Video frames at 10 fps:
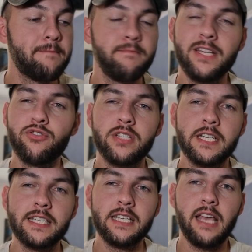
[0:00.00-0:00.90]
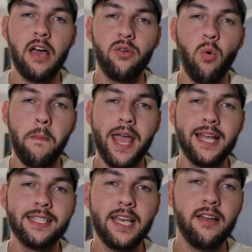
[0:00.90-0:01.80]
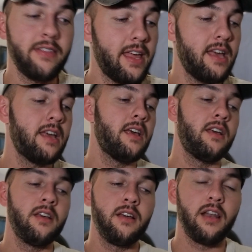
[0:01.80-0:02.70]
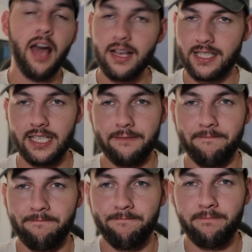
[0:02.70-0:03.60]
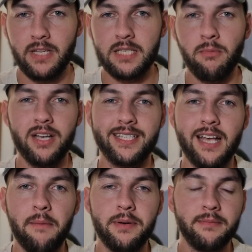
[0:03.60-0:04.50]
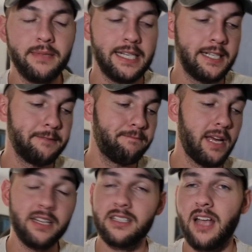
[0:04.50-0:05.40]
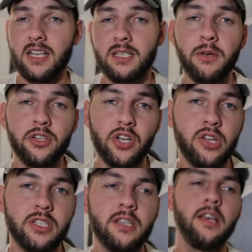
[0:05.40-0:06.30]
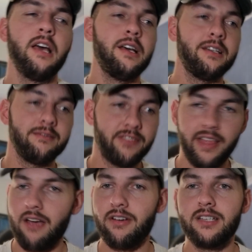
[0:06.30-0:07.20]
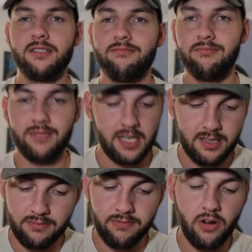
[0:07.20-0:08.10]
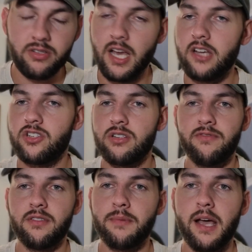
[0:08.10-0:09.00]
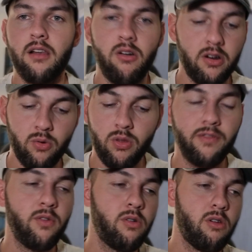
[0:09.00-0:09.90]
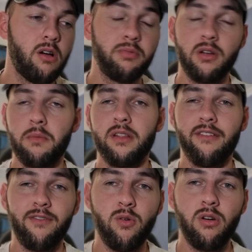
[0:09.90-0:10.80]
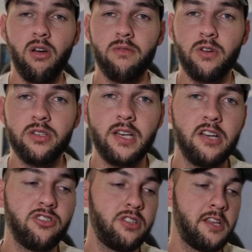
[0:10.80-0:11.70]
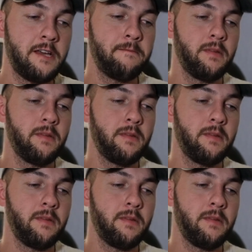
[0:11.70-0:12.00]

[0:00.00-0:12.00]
interesting to see how it all pans out there. Lastly is my sub, and it's Darcy Byrne-Jones. For that reason, he's a rotation for the back line or the forward line, predominantly the forward line rotation there.